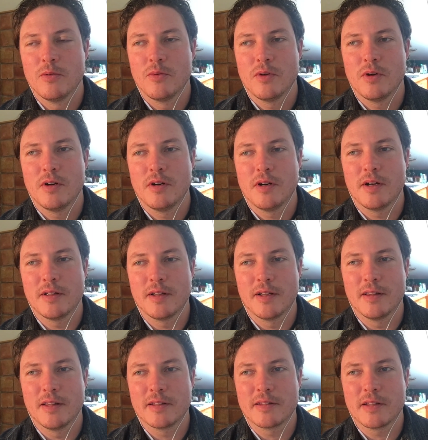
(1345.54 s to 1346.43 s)
Well,
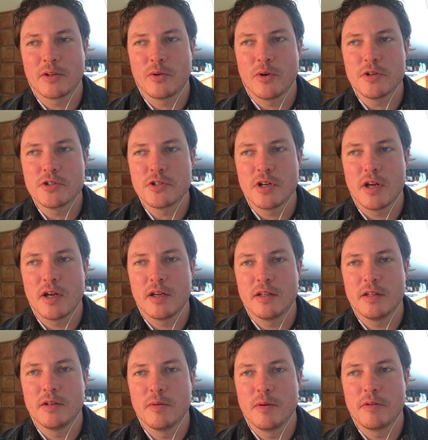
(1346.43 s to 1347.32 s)
I like that question.
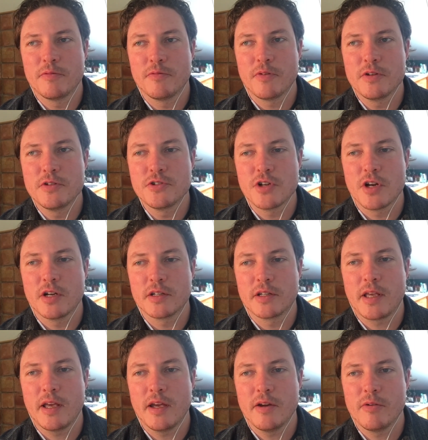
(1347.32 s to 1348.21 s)
My friend John
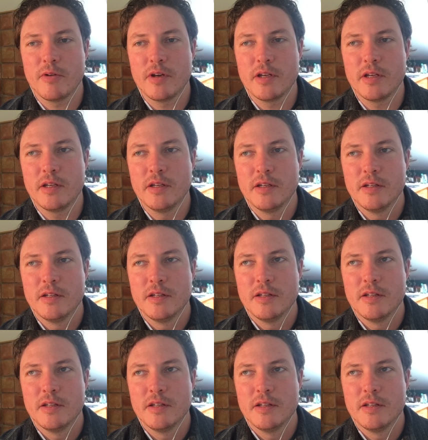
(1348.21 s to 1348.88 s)
Kerry